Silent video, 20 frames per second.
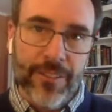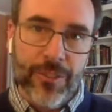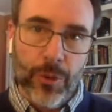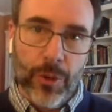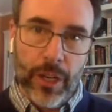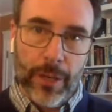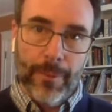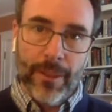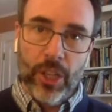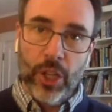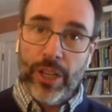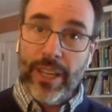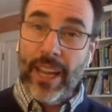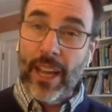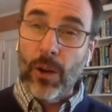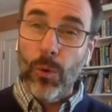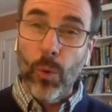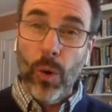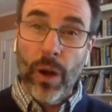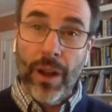So we're going to be looking
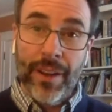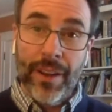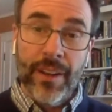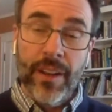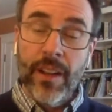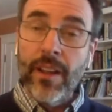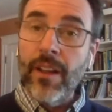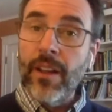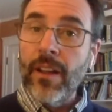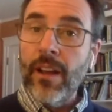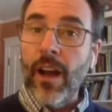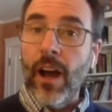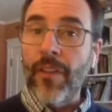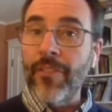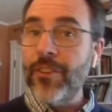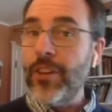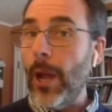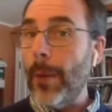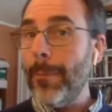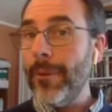at one on the
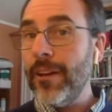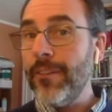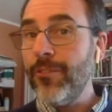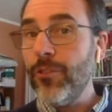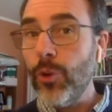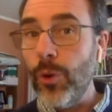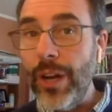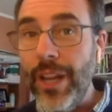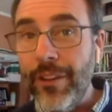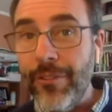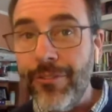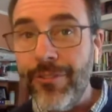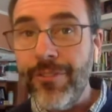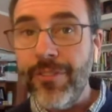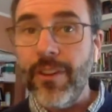topic of grief,